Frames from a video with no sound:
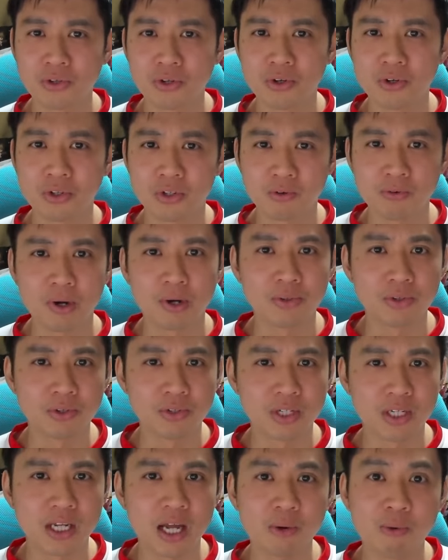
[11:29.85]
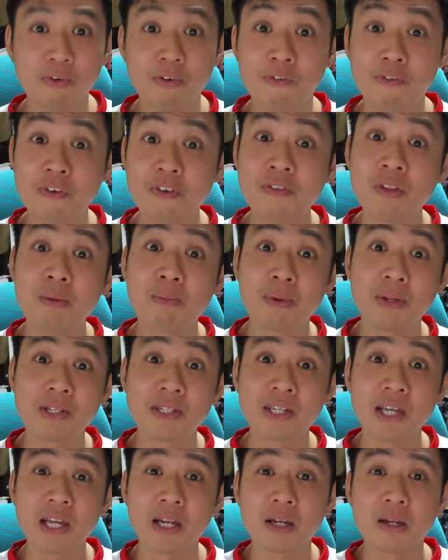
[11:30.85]
to Real Sociedad with a
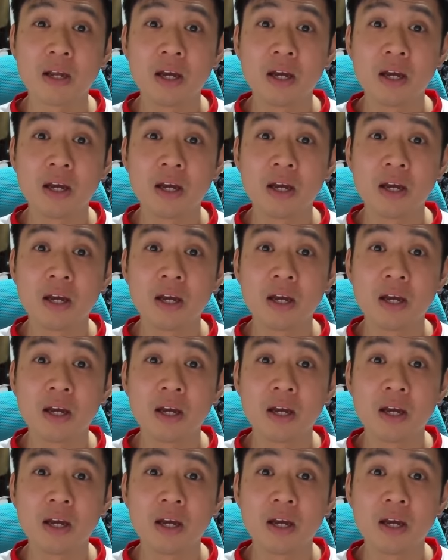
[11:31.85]
50%